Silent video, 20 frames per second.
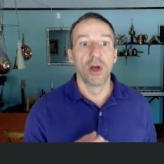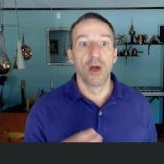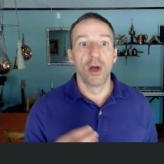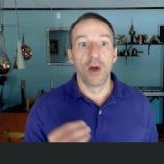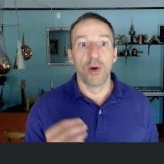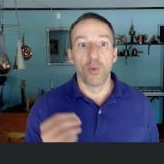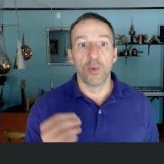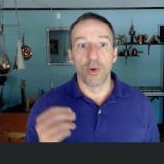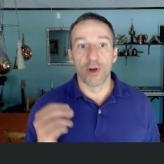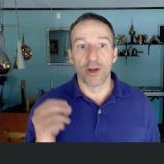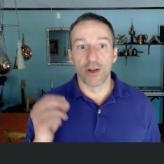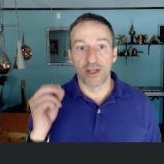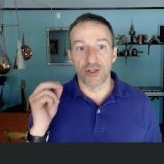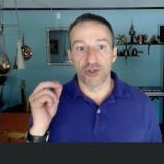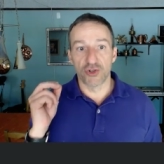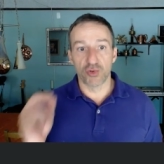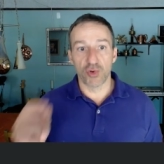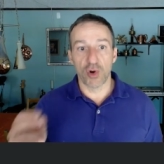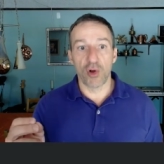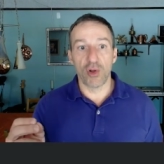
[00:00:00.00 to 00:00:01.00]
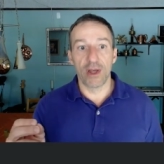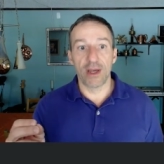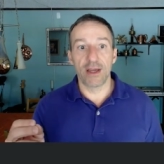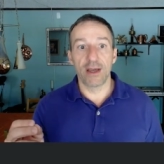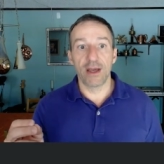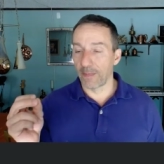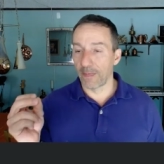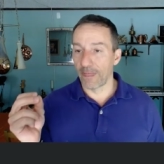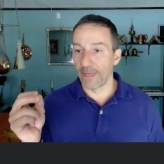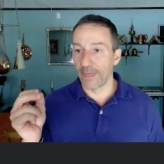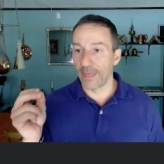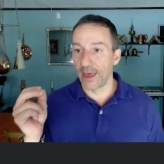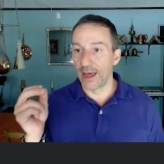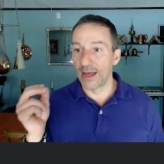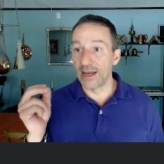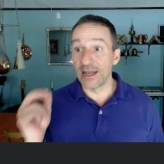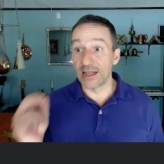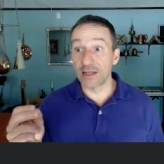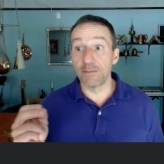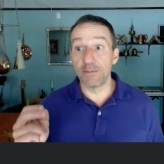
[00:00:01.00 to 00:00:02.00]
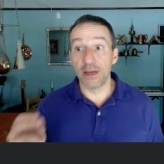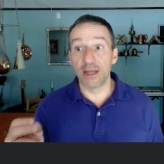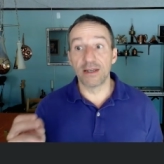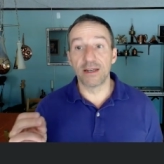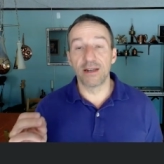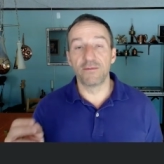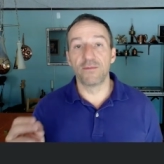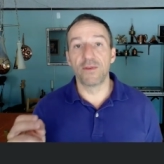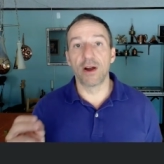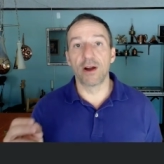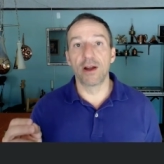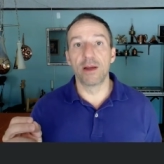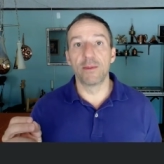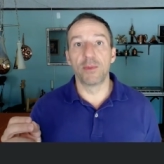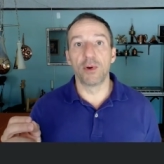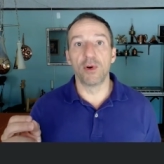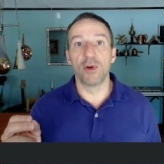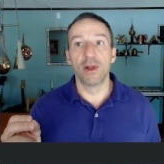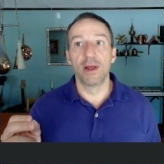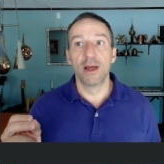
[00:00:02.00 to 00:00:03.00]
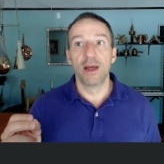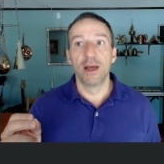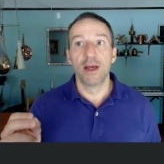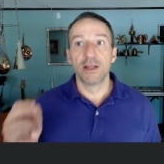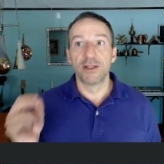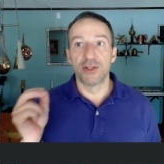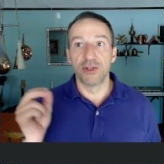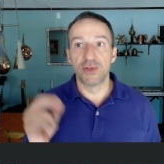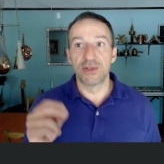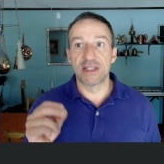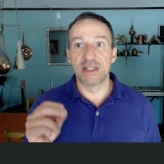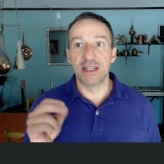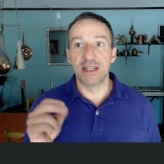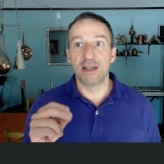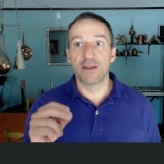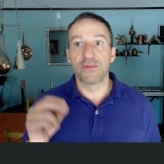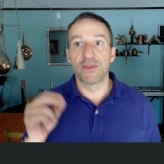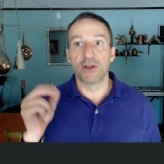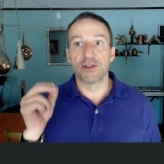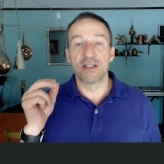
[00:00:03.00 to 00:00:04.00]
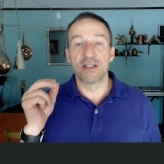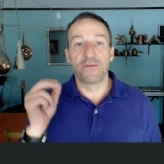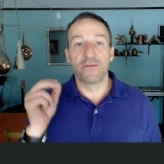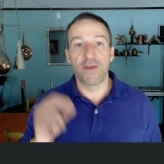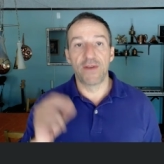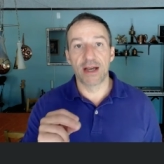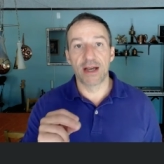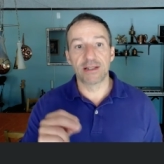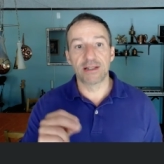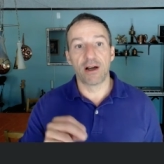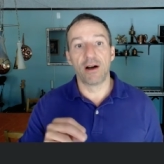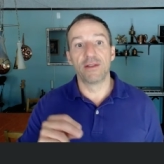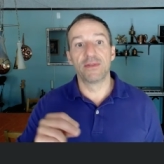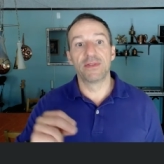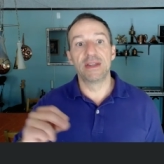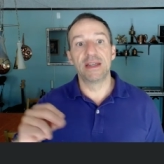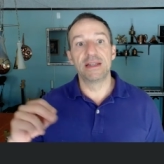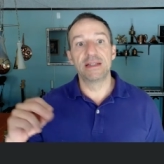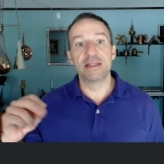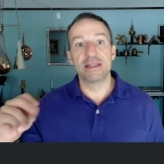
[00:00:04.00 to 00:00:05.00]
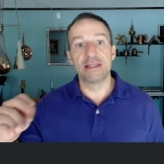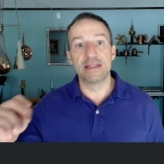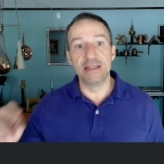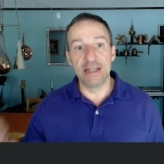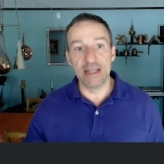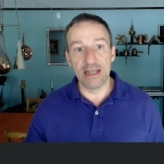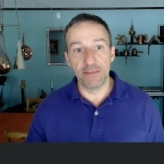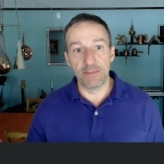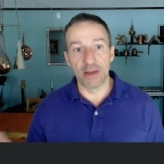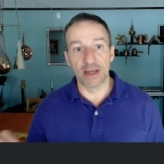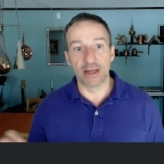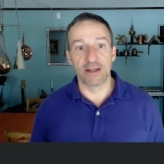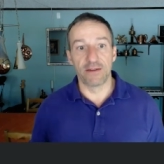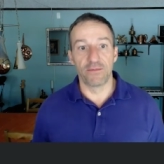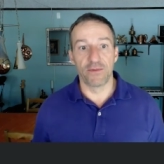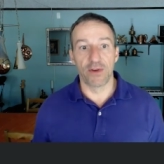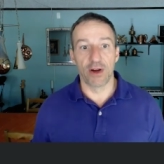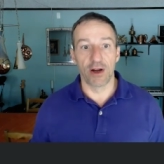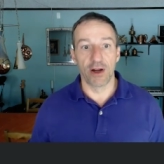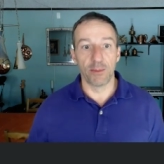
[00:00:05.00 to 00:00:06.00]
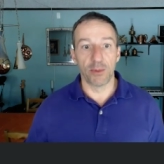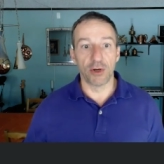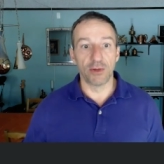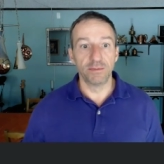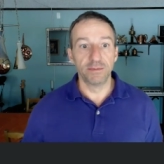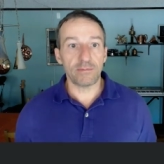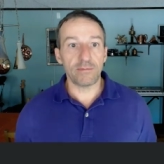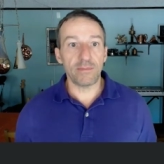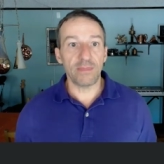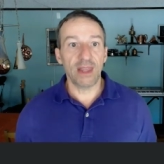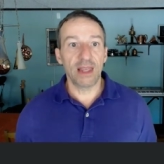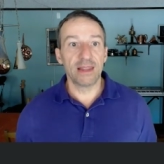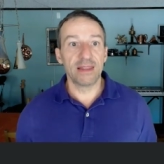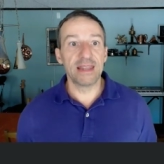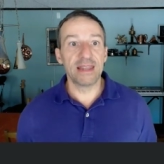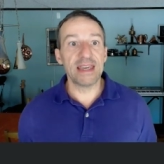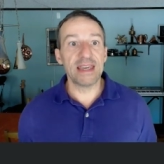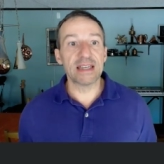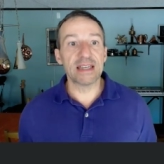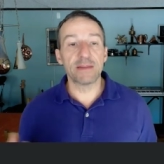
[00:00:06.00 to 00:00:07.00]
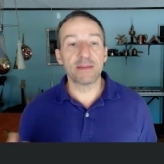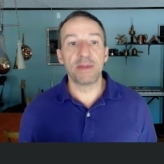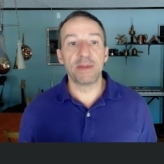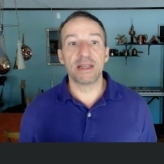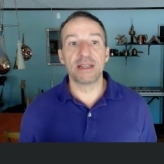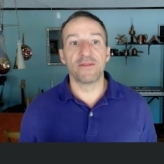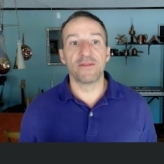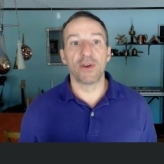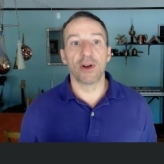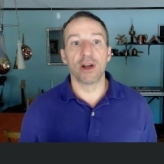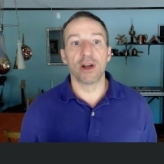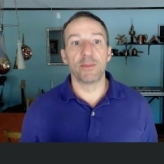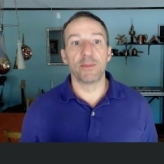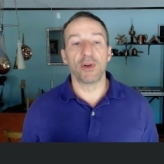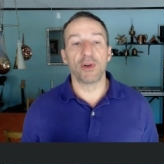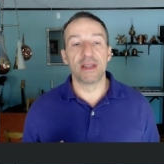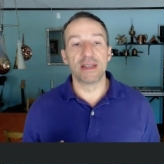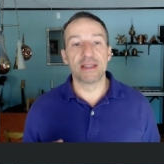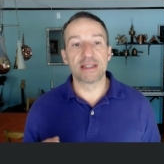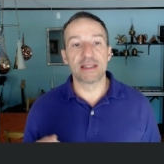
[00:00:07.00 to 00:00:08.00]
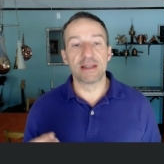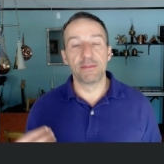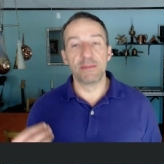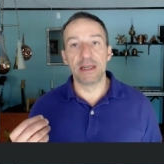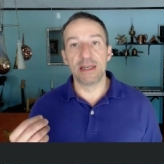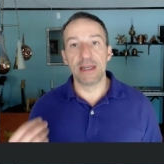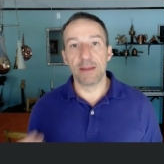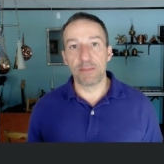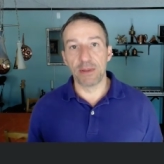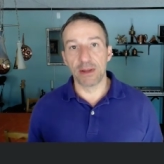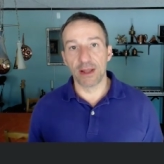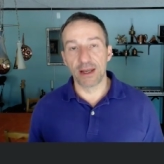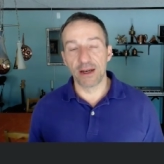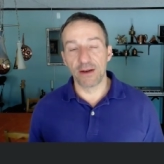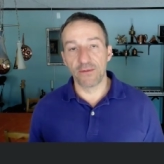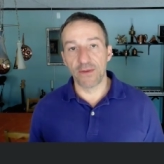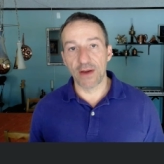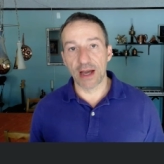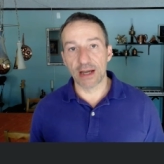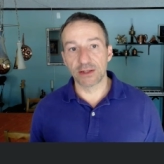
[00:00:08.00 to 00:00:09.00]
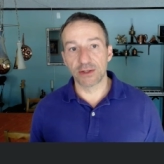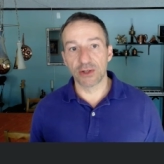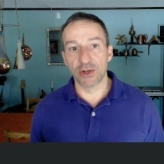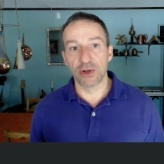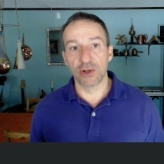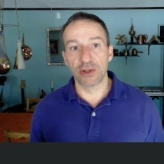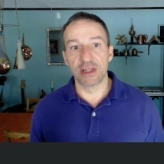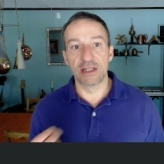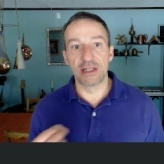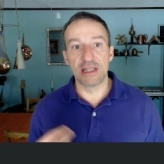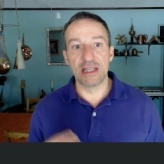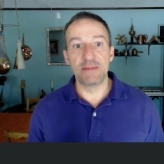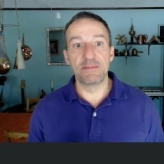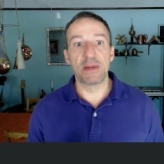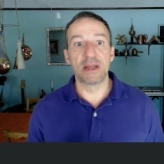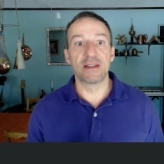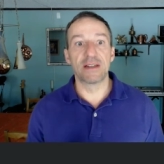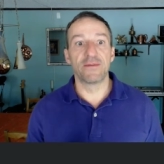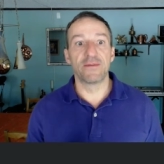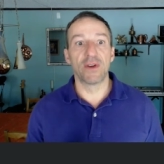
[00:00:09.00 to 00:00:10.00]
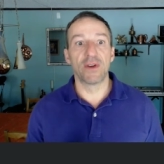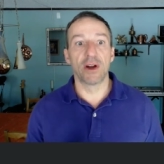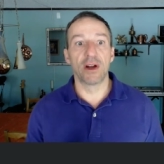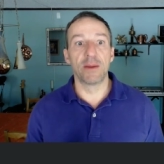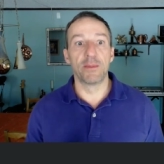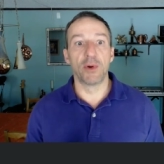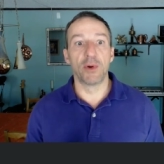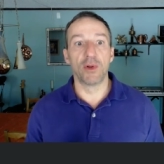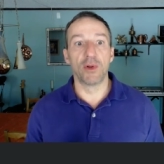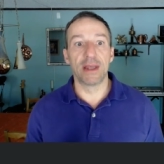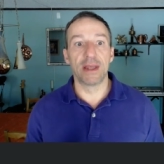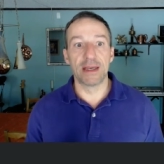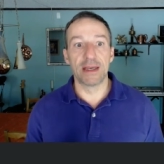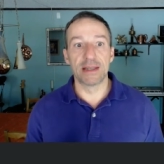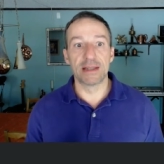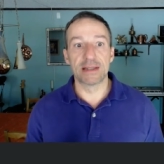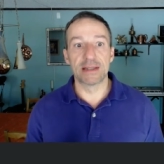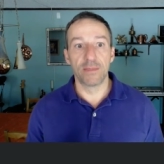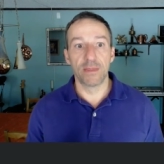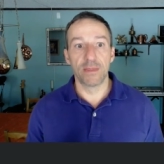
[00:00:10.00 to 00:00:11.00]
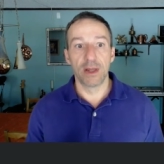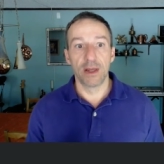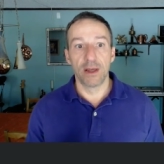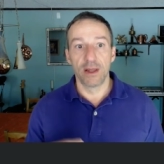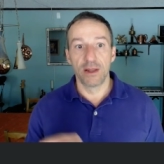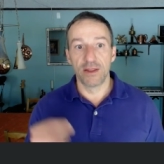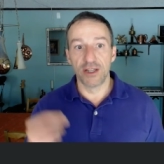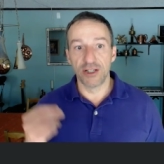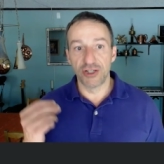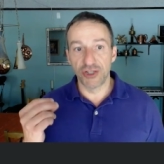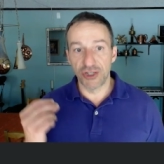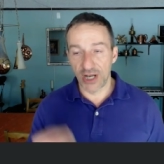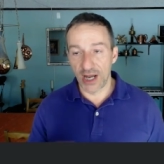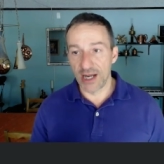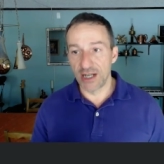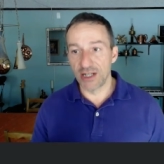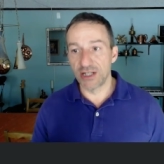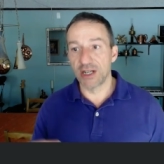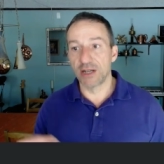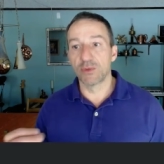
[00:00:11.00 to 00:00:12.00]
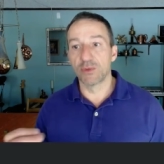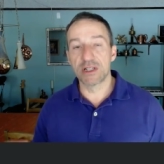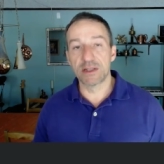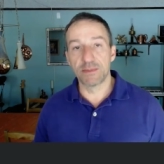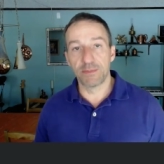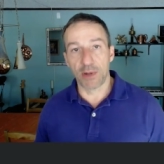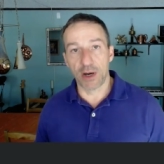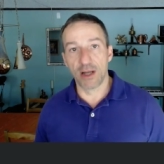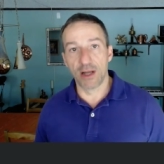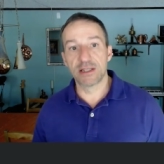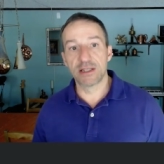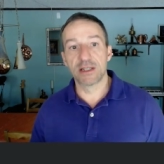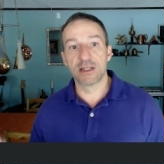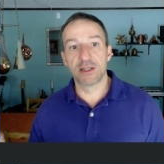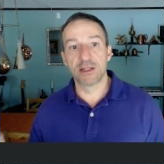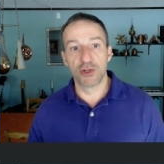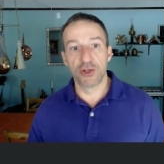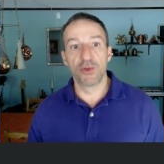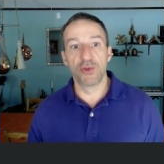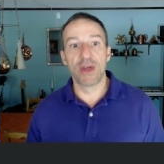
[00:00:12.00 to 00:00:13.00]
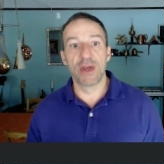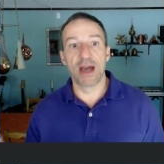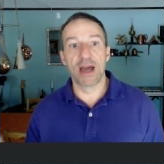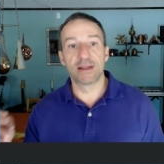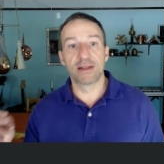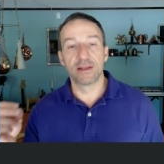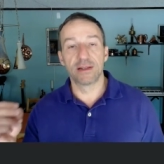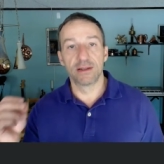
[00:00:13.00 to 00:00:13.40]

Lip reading: where you're controlling an independent variable to see if there's an effect on the dependent variable. The independent variable is the manipulated factor. The dependent variable is the change in response to that